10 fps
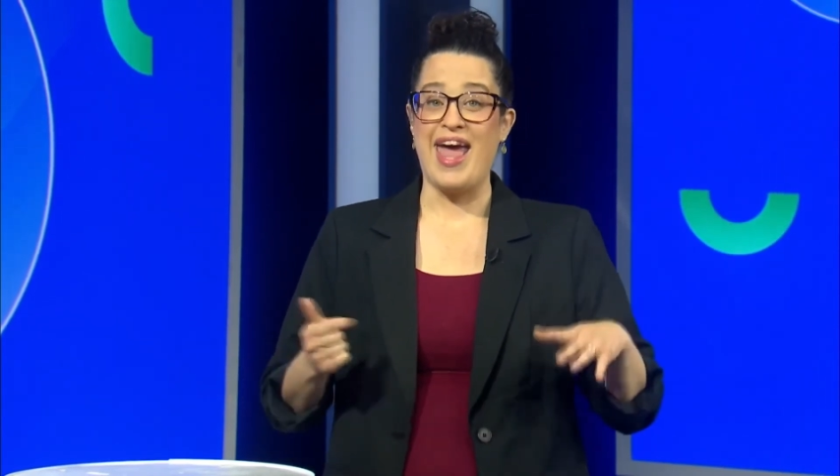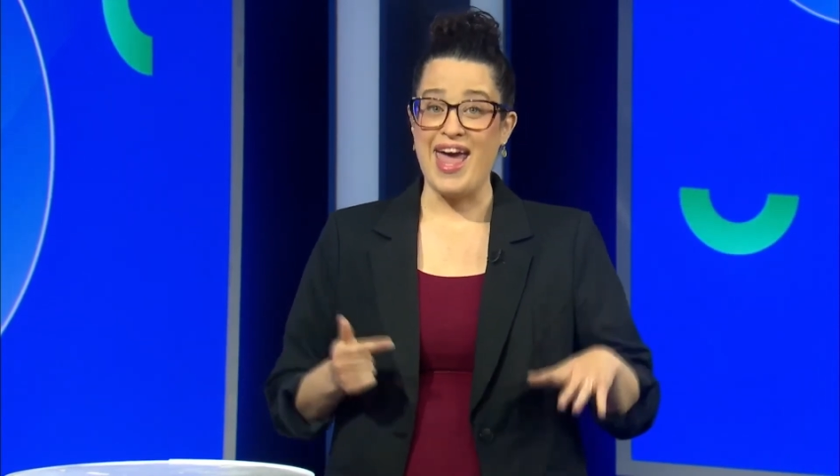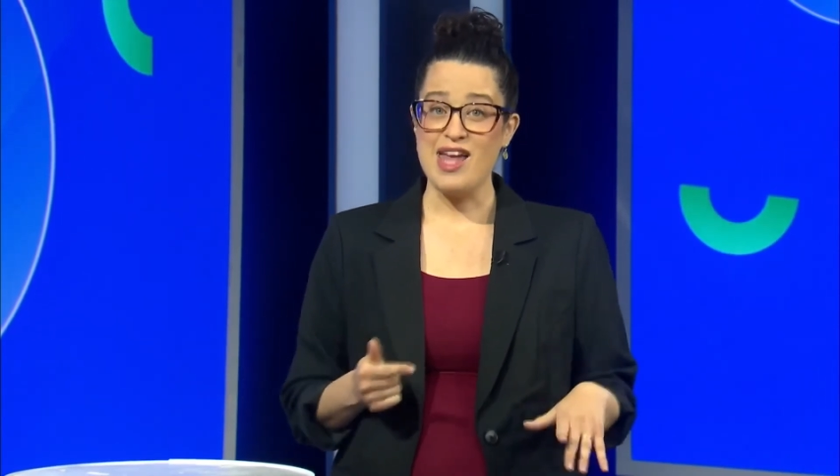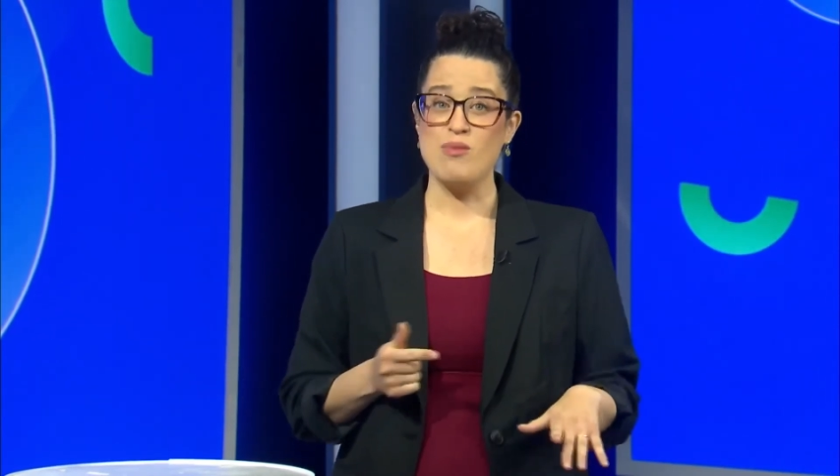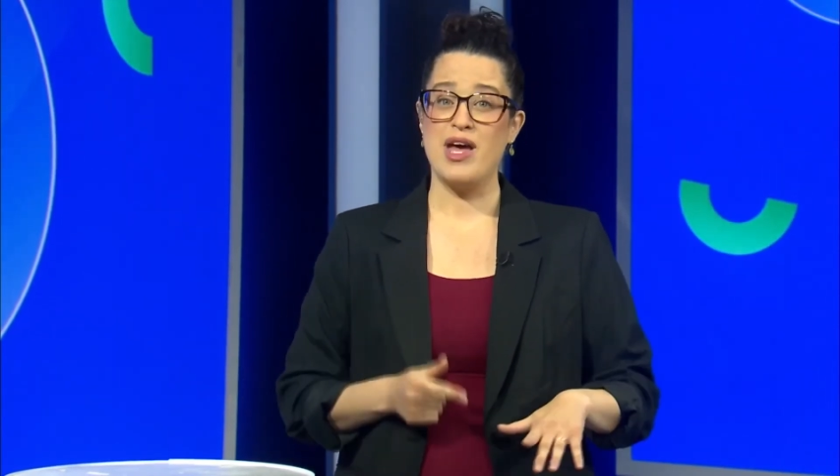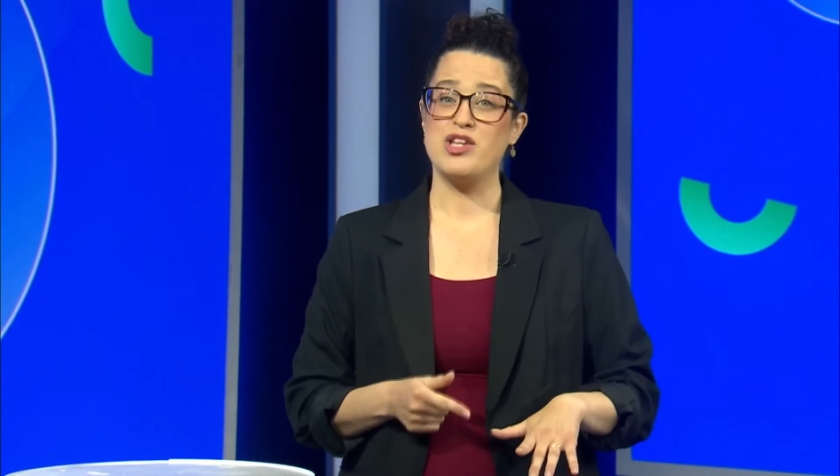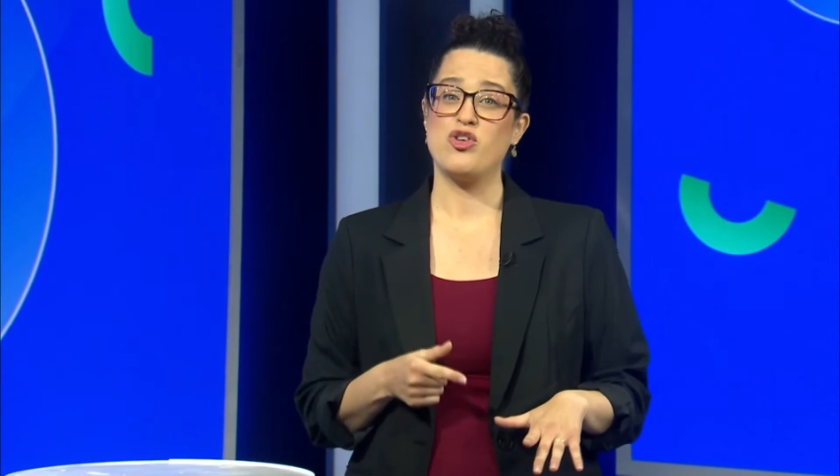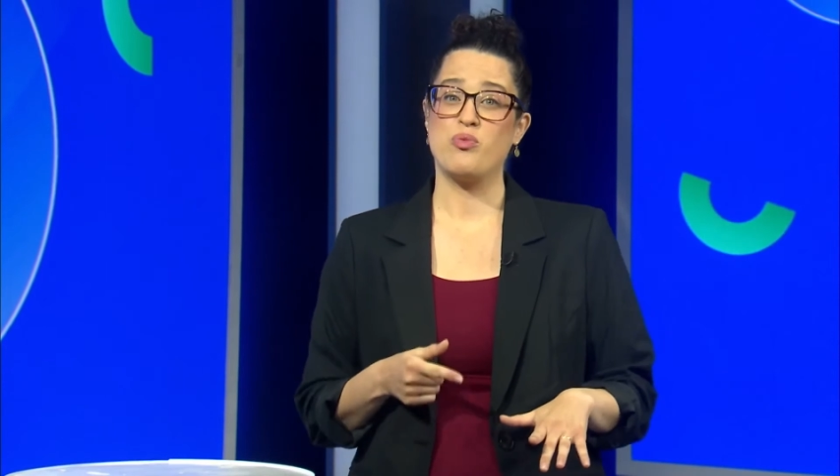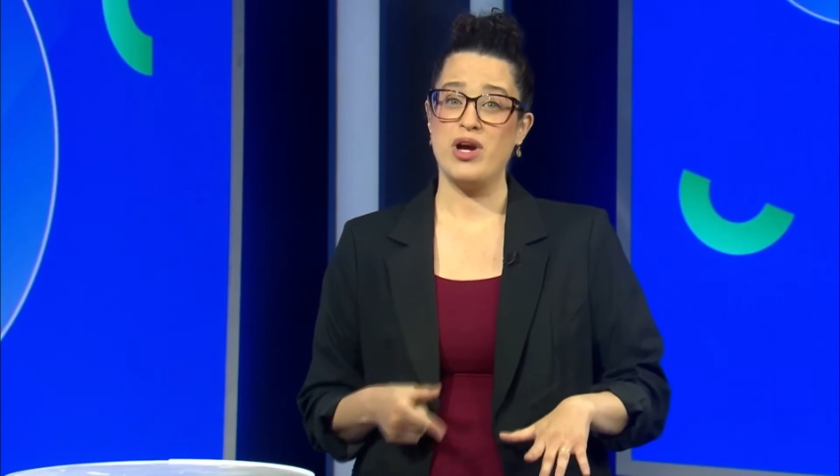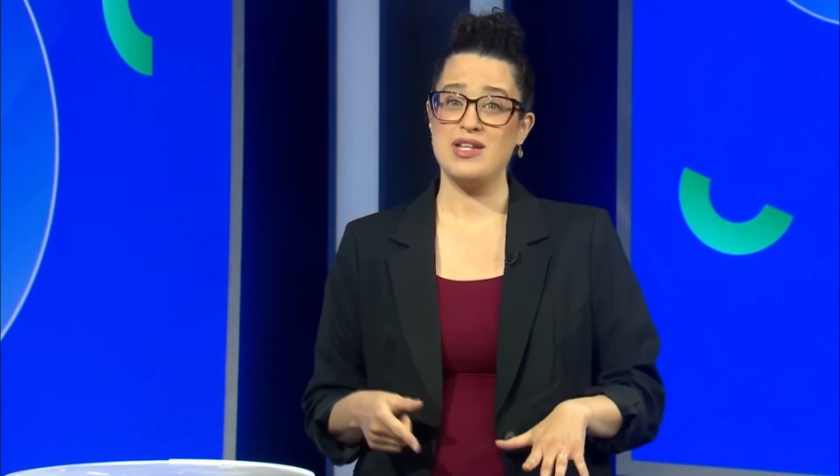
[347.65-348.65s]
and match
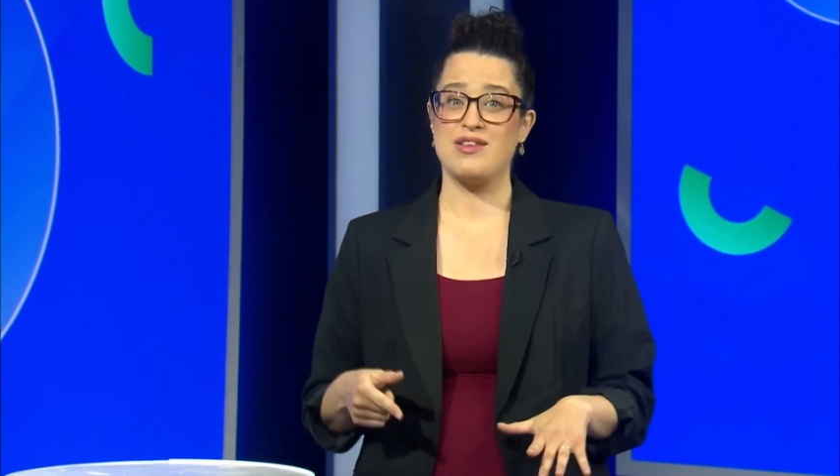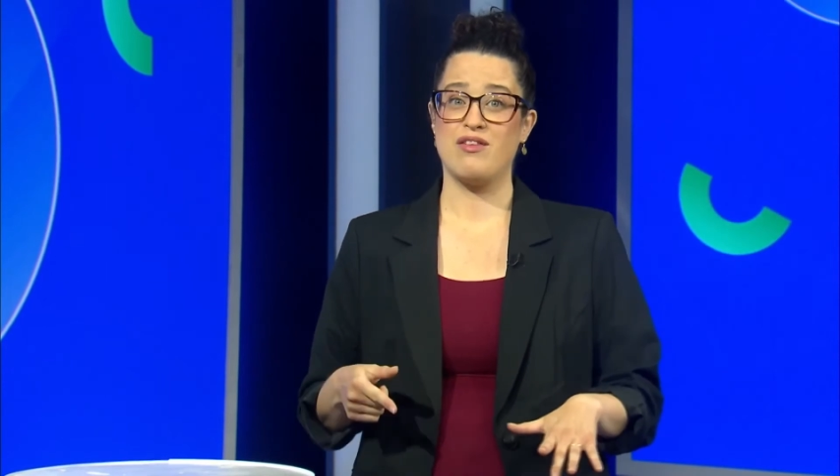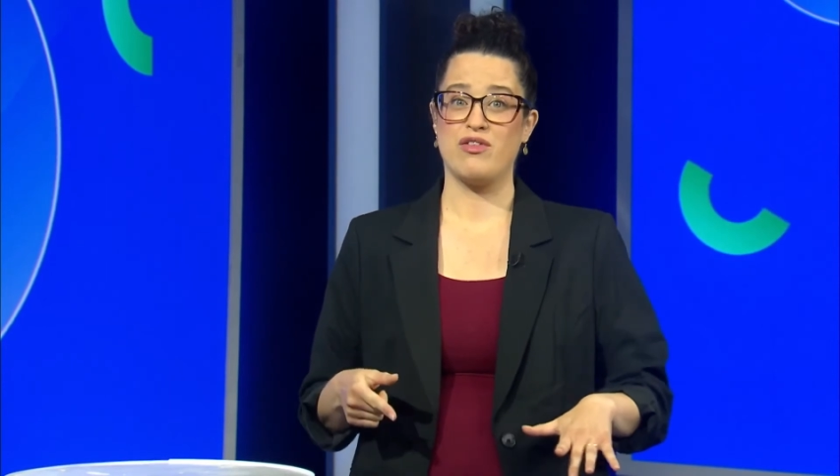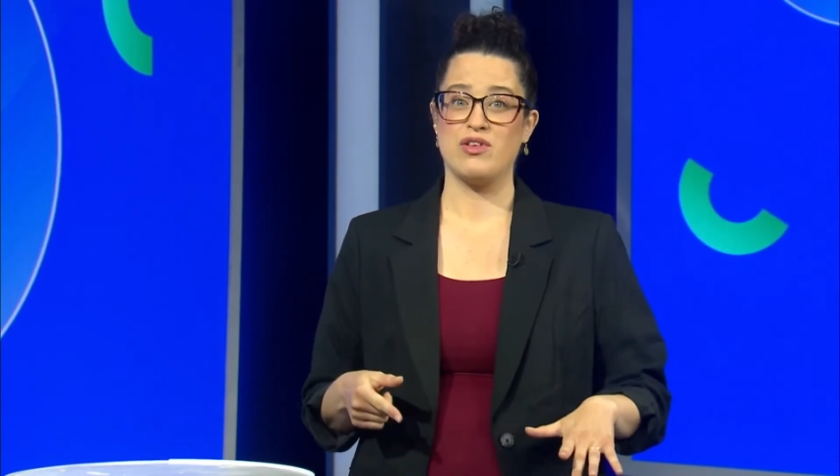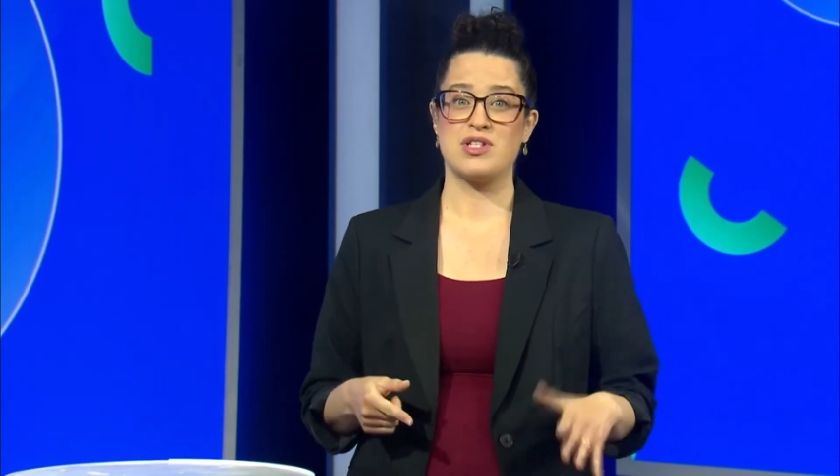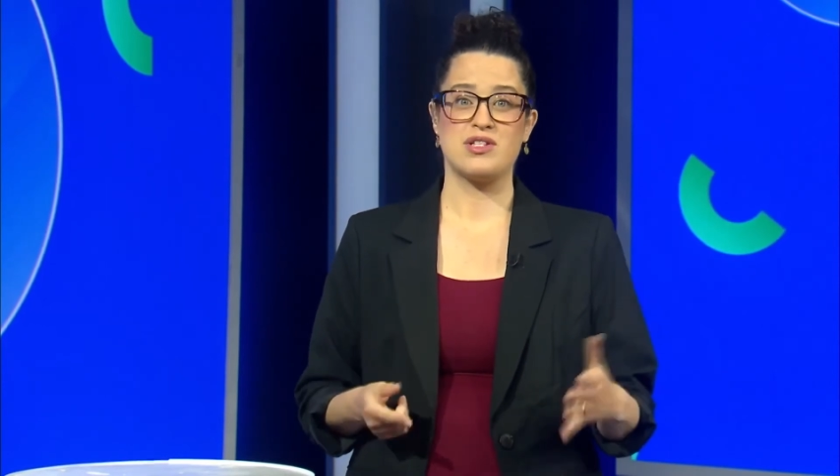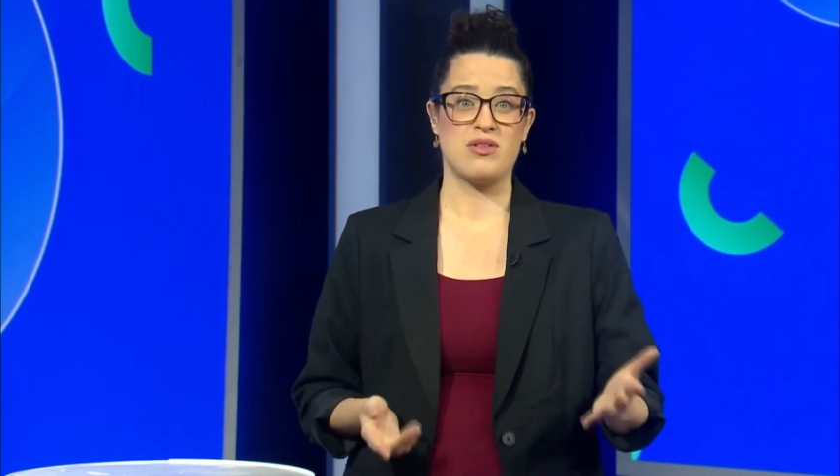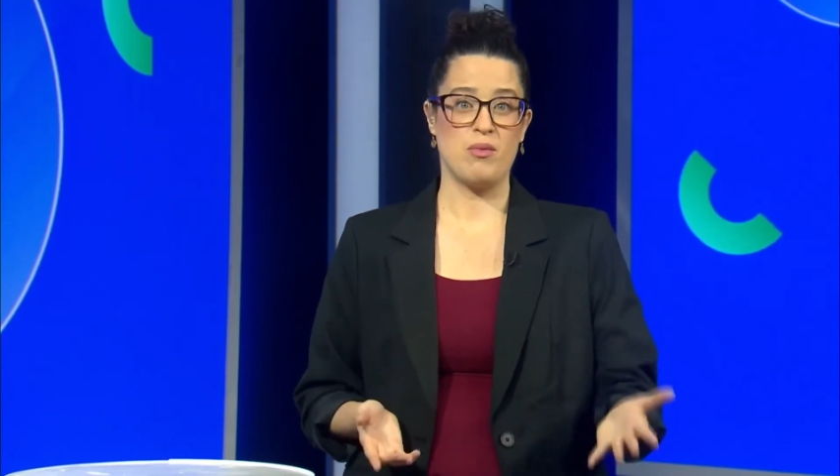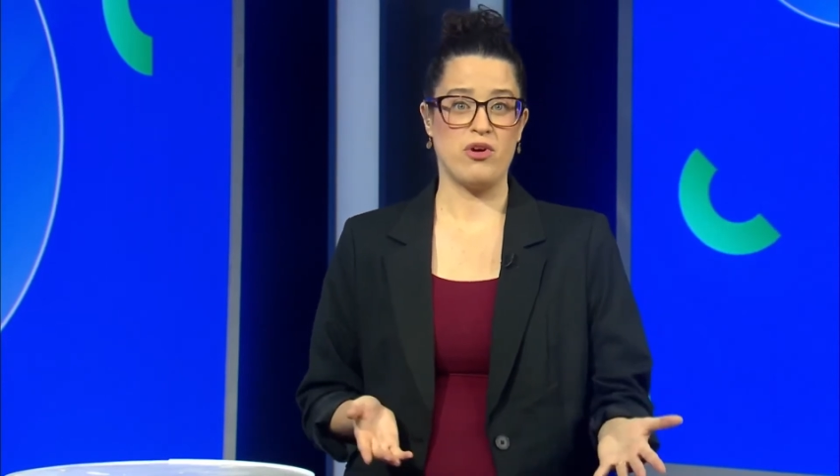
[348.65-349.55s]
your price levels to the